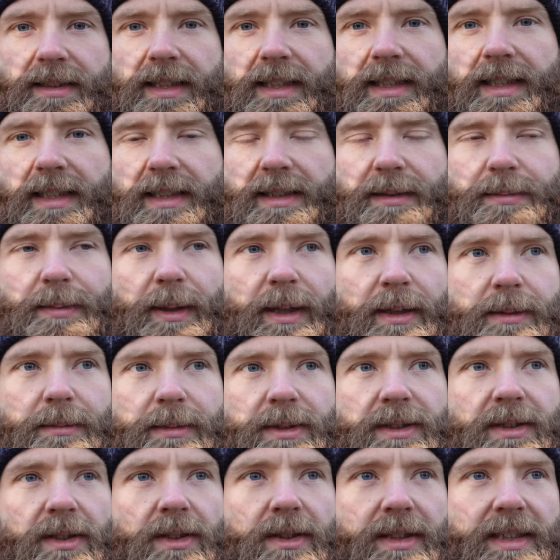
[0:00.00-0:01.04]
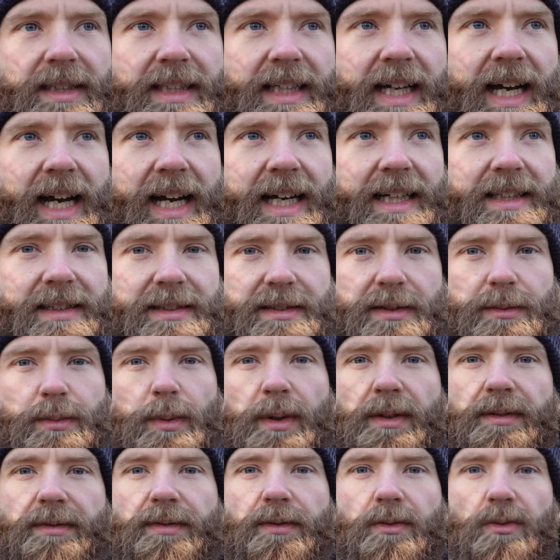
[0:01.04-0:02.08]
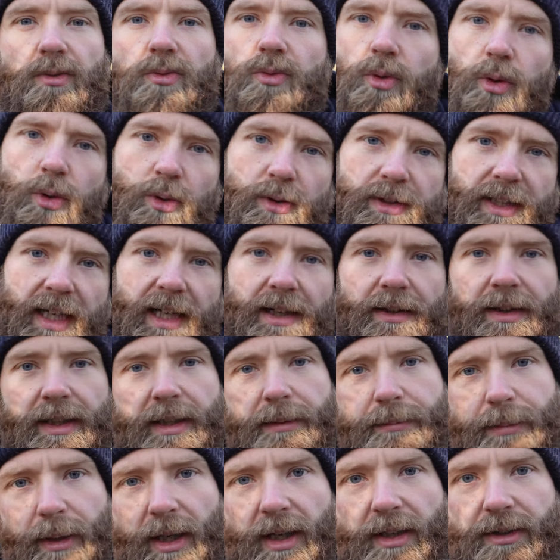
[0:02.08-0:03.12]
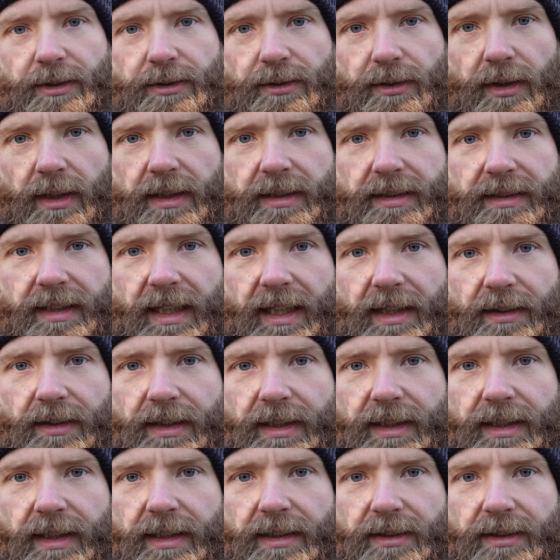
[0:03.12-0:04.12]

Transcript: did experiment on cats with raw dairy and pasteurized dairy.